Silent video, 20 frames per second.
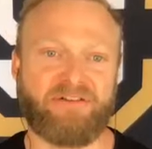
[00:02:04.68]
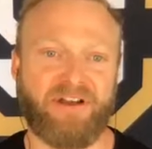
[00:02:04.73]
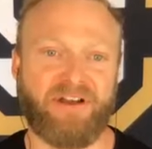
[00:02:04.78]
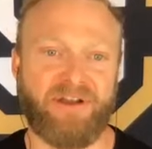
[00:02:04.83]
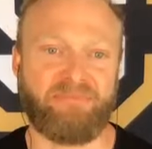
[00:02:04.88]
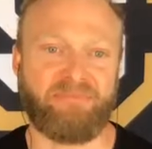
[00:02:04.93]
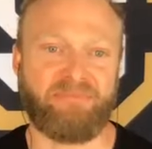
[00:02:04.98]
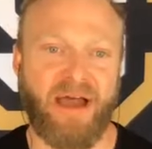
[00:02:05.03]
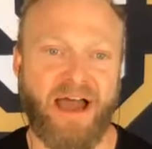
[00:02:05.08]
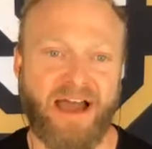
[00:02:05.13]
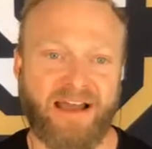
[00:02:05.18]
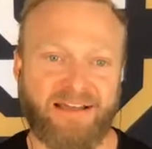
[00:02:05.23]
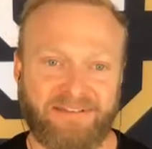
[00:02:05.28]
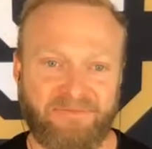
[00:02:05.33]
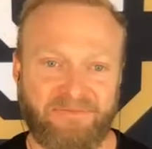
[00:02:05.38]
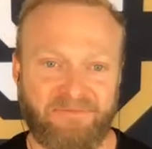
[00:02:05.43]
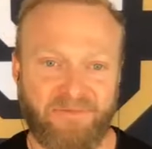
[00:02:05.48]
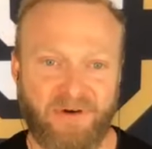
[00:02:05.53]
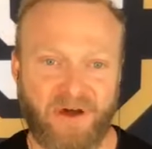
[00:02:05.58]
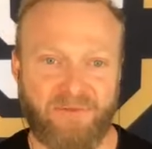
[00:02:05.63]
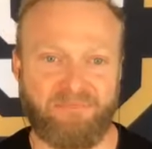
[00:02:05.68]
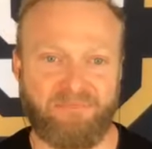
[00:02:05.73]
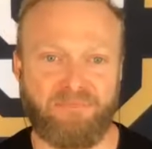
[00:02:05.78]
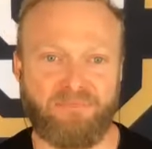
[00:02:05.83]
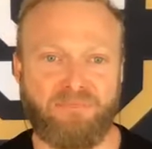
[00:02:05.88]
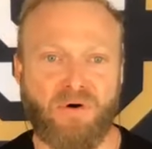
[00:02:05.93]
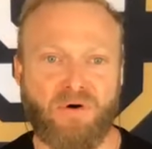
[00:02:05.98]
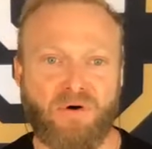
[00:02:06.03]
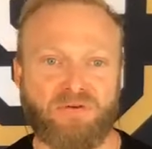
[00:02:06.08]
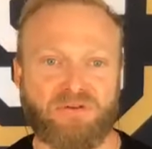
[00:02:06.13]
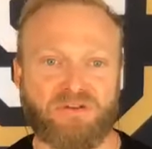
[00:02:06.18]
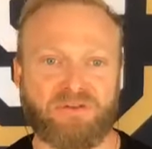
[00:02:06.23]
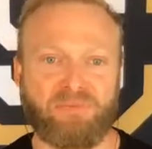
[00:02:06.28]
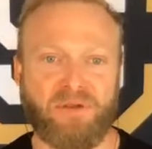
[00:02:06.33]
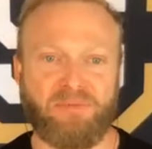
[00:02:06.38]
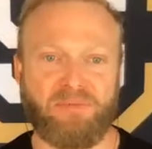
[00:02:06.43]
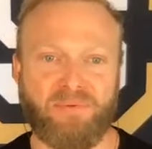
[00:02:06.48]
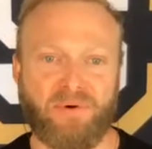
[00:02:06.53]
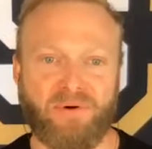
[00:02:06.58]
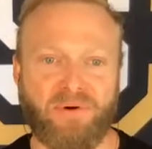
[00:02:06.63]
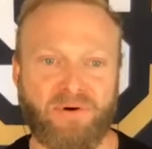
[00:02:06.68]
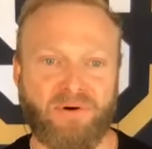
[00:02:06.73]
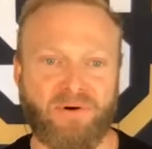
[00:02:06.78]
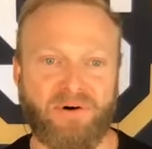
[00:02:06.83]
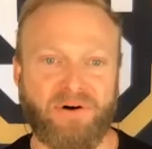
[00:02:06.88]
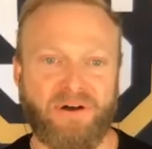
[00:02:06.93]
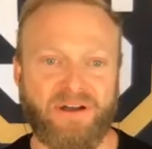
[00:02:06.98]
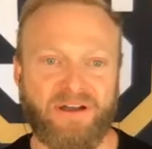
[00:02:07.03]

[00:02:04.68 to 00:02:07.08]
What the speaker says: impact than what most people